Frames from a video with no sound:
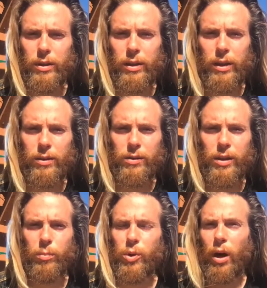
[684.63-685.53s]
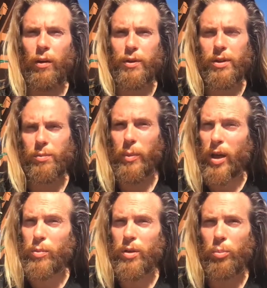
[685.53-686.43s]
it seems obvious
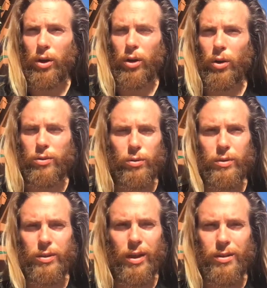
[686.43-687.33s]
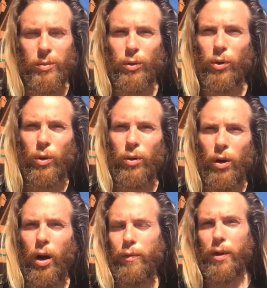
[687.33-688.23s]
maybe, but it also is not something we all
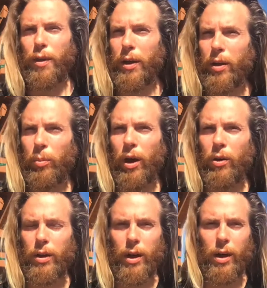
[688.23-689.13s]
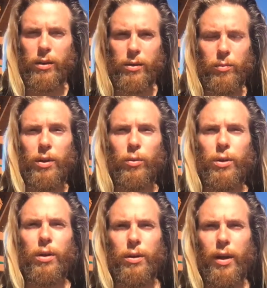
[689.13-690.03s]
often think about, and it's something
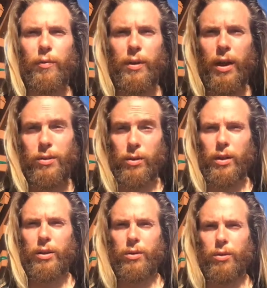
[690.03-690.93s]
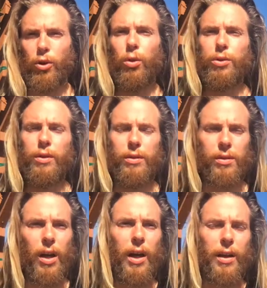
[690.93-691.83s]
we are definitely, as a culture and
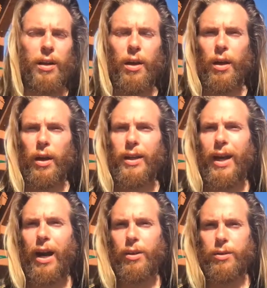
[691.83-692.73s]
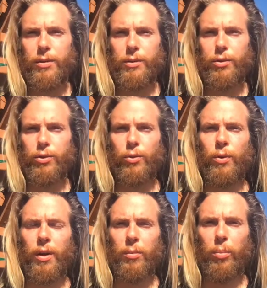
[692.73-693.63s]
society, callously
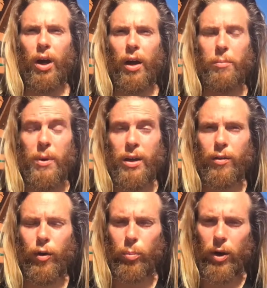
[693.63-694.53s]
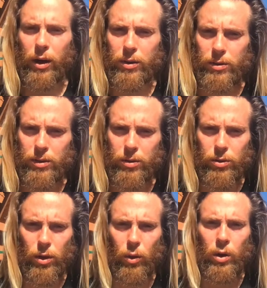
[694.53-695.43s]
destroying by many of our practices.
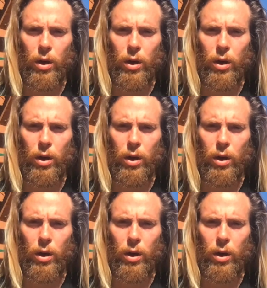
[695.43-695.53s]
So